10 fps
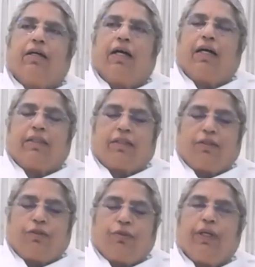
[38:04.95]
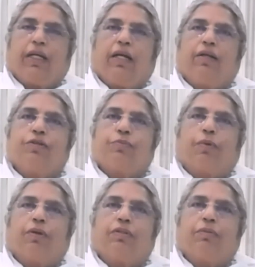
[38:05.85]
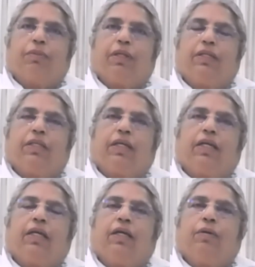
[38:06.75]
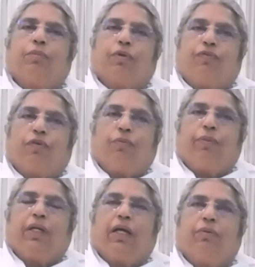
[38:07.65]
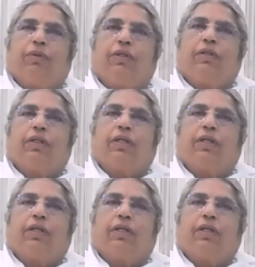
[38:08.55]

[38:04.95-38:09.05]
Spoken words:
and doing our responsibility, performing our